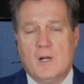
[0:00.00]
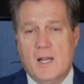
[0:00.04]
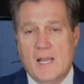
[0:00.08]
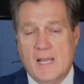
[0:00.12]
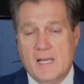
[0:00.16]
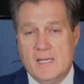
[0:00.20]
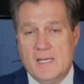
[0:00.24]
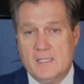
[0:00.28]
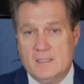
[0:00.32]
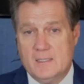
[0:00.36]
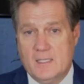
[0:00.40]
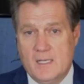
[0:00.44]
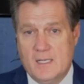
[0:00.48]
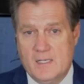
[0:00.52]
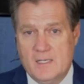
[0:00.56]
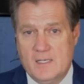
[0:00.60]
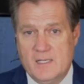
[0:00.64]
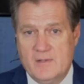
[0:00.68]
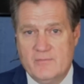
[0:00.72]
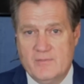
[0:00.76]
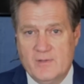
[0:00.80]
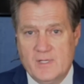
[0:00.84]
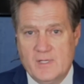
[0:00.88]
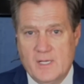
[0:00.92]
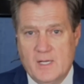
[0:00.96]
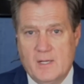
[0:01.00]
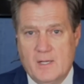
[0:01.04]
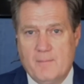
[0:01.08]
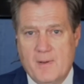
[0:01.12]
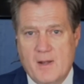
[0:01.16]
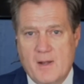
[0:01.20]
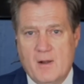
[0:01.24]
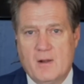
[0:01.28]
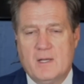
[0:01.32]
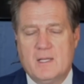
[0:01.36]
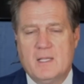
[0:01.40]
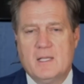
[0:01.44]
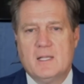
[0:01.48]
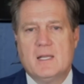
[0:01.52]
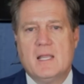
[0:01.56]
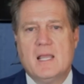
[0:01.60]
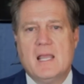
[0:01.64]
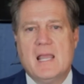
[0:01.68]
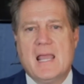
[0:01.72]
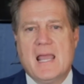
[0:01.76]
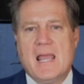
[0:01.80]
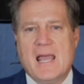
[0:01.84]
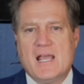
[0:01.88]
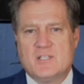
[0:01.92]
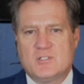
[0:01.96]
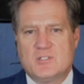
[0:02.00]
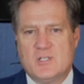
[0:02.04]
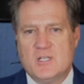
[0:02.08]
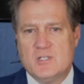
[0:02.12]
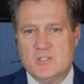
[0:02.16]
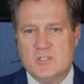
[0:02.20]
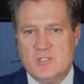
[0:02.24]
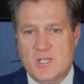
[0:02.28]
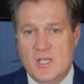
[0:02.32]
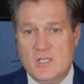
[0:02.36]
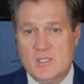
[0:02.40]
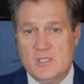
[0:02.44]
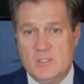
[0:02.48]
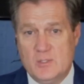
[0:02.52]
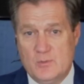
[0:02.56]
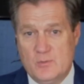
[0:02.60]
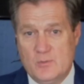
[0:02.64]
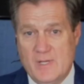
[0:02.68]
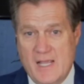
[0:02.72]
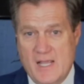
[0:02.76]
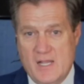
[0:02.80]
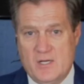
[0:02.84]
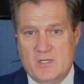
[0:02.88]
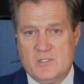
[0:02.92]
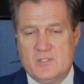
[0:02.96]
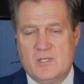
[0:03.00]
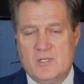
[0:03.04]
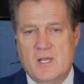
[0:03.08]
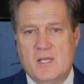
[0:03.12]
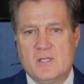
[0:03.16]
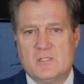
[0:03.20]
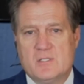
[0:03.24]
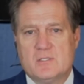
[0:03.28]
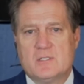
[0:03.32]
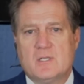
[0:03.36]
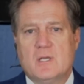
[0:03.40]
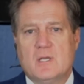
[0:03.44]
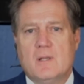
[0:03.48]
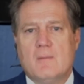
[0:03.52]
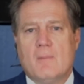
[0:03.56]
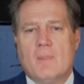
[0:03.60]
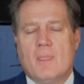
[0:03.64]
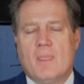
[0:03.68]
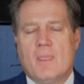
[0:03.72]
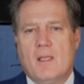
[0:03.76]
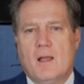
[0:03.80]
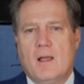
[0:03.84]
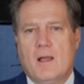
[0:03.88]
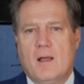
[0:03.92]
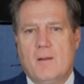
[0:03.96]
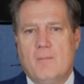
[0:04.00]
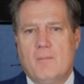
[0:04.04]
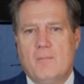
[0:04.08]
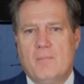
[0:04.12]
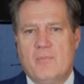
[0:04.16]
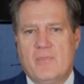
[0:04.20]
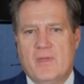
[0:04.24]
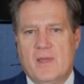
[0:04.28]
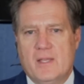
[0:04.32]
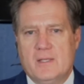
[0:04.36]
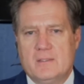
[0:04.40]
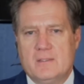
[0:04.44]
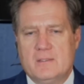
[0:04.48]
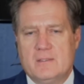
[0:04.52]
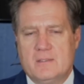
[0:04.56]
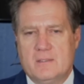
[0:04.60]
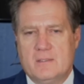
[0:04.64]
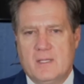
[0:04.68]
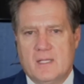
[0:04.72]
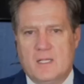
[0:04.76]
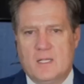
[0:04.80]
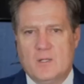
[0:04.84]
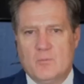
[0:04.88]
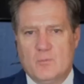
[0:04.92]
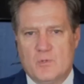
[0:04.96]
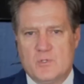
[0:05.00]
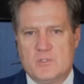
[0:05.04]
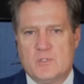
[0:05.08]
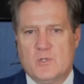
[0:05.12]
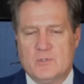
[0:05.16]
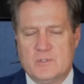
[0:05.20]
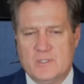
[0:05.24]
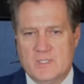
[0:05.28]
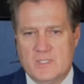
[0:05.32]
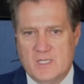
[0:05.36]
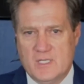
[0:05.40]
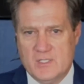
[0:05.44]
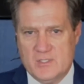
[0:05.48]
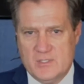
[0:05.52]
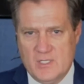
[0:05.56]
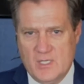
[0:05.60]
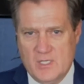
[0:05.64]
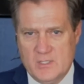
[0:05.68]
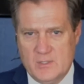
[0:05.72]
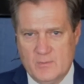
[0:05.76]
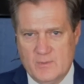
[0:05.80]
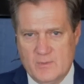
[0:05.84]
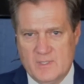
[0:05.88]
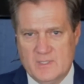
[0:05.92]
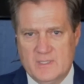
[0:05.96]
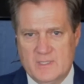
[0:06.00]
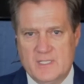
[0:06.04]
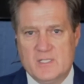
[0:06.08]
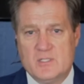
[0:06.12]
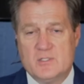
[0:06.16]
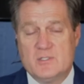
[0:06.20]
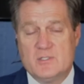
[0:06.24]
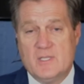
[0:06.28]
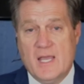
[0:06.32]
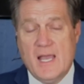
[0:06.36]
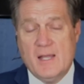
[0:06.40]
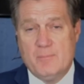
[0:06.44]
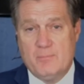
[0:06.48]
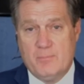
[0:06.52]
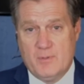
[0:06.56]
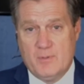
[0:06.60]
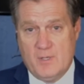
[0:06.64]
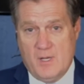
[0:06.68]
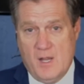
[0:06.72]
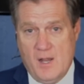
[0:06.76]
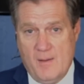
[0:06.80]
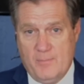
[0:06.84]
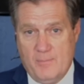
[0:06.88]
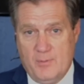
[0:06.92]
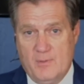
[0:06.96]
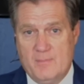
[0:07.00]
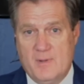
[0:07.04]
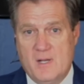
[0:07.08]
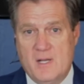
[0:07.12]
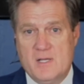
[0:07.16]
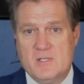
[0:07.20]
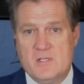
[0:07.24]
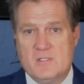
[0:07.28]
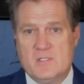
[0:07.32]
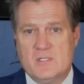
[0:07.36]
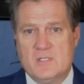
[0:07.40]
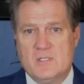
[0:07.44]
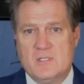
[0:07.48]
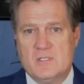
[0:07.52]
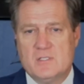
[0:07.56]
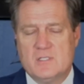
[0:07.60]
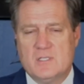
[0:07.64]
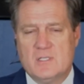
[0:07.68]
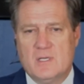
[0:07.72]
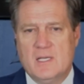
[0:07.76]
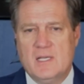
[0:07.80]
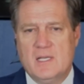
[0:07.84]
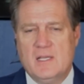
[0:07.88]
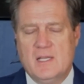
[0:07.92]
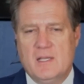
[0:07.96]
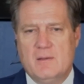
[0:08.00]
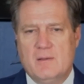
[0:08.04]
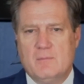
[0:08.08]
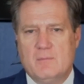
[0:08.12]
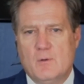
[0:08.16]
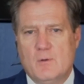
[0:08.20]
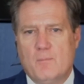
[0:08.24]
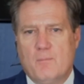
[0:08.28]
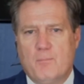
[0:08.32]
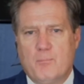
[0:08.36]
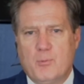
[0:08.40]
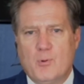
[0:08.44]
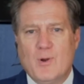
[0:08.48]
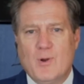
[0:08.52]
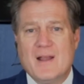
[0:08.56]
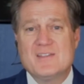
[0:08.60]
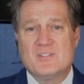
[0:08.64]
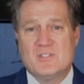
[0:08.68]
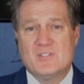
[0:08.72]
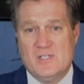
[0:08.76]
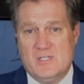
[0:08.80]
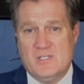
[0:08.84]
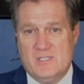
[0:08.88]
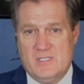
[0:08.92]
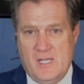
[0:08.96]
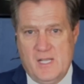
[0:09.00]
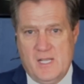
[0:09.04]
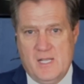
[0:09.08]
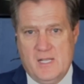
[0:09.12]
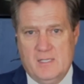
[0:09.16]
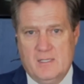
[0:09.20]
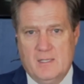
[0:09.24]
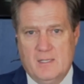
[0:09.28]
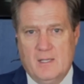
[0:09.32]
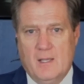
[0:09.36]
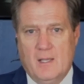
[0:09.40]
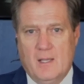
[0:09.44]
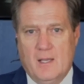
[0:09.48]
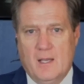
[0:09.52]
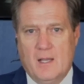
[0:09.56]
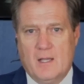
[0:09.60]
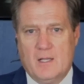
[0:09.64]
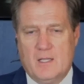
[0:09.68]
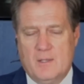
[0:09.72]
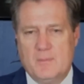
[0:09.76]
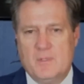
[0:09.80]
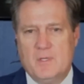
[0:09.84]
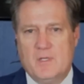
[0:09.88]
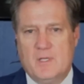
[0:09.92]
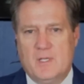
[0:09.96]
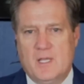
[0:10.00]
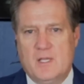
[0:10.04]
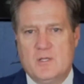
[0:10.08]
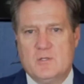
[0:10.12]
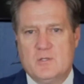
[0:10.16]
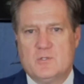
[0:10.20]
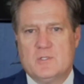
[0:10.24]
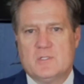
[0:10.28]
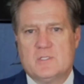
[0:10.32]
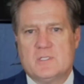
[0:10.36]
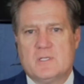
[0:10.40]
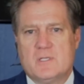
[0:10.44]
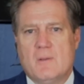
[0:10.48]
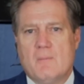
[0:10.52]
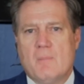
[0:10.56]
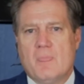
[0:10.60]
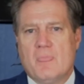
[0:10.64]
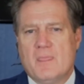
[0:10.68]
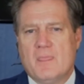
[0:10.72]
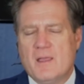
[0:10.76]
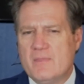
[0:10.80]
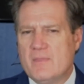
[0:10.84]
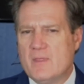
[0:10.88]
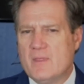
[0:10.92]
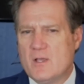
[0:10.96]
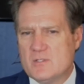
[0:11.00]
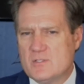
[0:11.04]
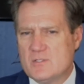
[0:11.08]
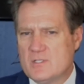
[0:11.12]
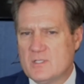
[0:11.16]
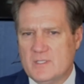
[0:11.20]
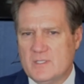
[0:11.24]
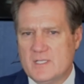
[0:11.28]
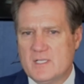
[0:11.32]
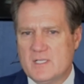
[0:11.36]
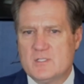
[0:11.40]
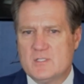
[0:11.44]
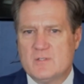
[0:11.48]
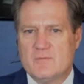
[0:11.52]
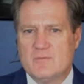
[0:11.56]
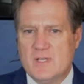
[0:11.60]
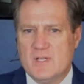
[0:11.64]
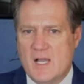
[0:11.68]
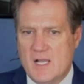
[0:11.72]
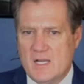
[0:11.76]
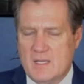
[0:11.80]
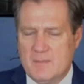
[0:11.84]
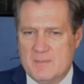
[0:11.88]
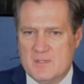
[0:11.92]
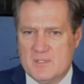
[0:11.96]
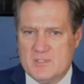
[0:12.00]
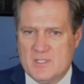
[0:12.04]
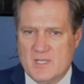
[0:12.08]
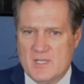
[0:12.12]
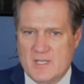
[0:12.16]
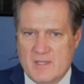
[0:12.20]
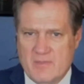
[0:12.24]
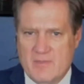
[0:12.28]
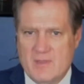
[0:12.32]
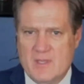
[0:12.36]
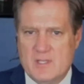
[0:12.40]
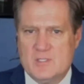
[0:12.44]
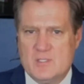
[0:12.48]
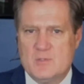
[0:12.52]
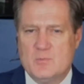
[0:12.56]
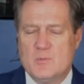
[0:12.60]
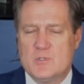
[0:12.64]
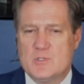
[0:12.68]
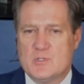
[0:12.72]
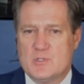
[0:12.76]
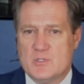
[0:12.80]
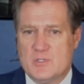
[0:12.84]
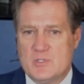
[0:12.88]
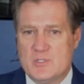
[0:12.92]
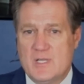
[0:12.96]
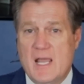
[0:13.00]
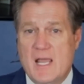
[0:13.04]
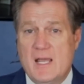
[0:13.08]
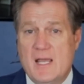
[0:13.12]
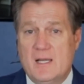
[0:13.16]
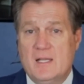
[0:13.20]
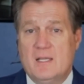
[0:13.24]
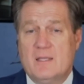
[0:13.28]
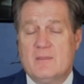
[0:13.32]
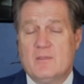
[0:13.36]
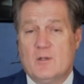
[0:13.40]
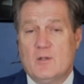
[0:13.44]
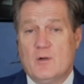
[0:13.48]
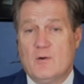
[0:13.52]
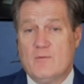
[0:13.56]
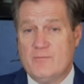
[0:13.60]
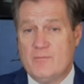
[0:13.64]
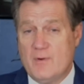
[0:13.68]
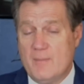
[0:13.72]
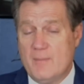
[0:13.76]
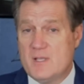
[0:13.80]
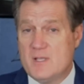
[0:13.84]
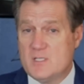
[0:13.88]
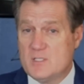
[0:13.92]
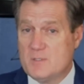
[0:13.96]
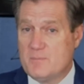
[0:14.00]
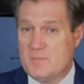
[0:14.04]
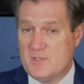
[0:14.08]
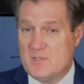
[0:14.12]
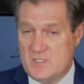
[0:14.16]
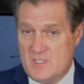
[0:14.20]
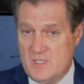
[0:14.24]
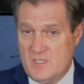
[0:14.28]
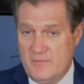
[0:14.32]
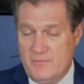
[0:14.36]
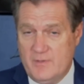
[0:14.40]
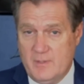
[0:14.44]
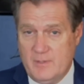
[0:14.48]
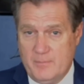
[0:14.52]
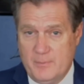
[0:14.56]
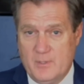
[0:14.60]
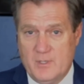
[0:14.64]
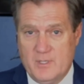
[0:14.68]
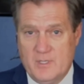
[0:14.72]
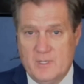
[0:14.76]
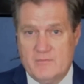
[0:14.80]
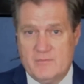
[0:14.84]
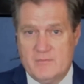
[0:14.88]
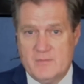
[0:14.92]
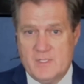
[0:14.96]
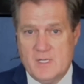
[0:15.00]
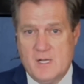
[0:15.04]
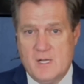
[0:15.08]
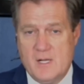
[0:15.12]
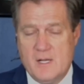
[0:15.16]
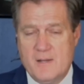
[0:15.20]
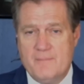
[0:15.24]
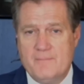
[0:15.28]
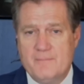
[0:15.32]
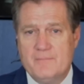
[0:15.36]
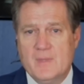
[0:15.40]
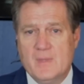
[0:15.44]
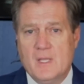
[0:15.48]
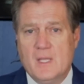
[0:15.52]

a, a, even an American has continued access um, that that can result in continuing leaks. That compromises, you know, present day uh, communications. Then there's the leaks of documents like this, which are static, that are from a specific period of time.